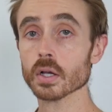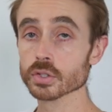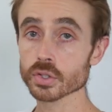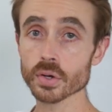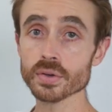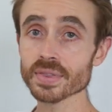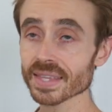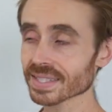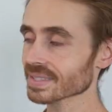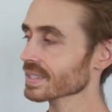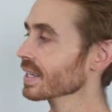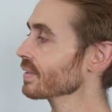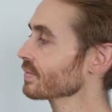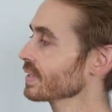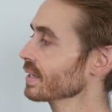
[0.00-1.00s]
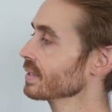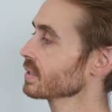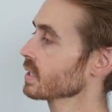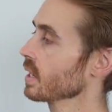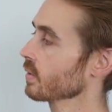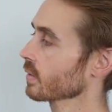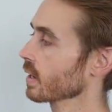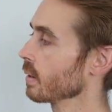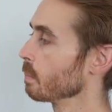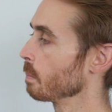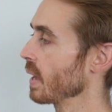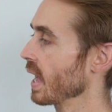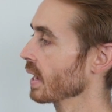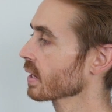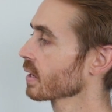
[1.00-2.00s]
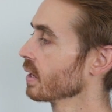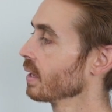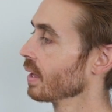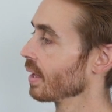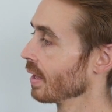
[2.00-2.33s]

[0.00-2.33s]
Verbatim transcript: So that CFD has now come back,